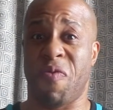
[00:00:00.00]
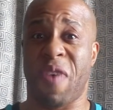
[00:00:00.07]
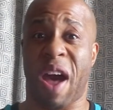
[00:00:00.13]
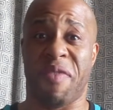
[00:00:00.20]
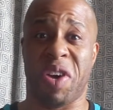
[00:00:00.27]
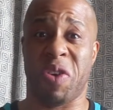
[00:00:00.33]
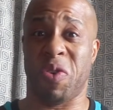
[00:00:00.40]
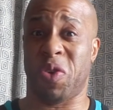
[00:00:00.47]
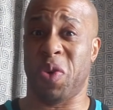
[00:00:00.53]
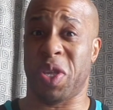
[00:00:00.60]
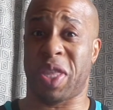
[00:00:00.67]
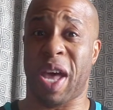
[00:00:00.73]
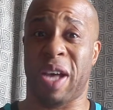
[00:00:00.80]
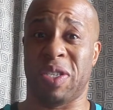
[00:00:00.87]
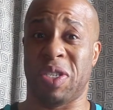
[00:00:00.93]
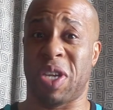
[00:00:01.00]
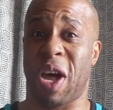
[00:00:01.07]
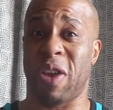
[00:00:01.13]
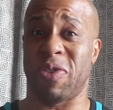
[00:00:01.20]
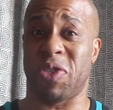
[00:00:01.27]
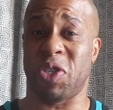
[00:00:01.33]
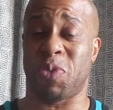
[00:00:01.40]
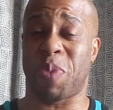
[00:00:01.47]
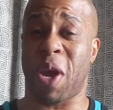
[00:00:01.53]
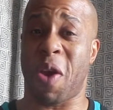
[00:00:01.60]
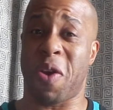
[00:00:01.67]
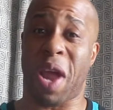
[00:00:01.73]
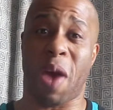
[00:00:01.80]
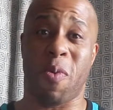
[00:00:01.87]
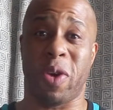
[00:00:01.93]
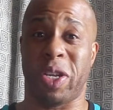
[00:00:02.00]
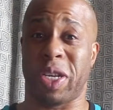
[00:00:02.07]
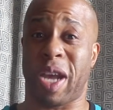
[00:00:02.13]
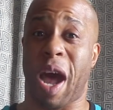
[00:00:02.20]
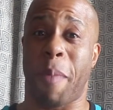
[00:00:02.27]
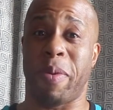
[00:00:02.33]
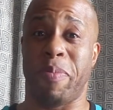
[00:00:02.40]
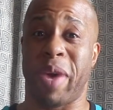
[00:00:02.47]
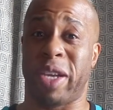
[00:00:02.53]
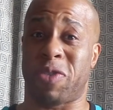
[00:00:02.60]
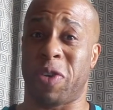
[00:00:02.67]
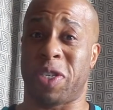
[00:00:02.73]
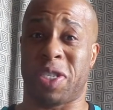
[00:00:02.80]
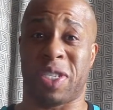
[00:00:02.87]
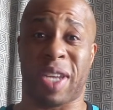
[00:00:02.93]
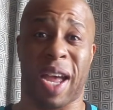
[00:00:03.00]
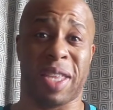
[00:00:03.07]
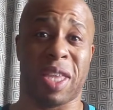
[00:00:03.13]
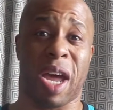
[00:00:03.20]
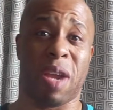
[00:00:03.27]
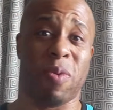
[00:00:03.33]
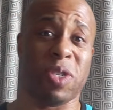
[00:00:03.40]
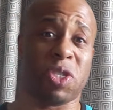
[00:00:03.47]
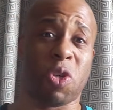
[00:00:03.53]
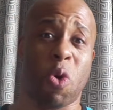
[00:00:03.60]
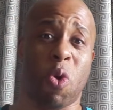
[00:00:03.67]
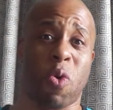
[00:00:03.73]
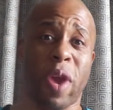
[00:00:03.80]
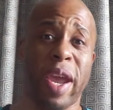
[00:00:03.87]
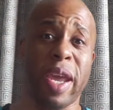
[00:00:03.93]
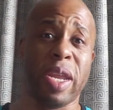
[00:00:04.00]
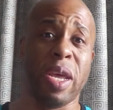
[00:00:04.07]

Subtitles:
$500 to $1,000 to spare, and I wanted to copy Met-Rx because I thought it was so great,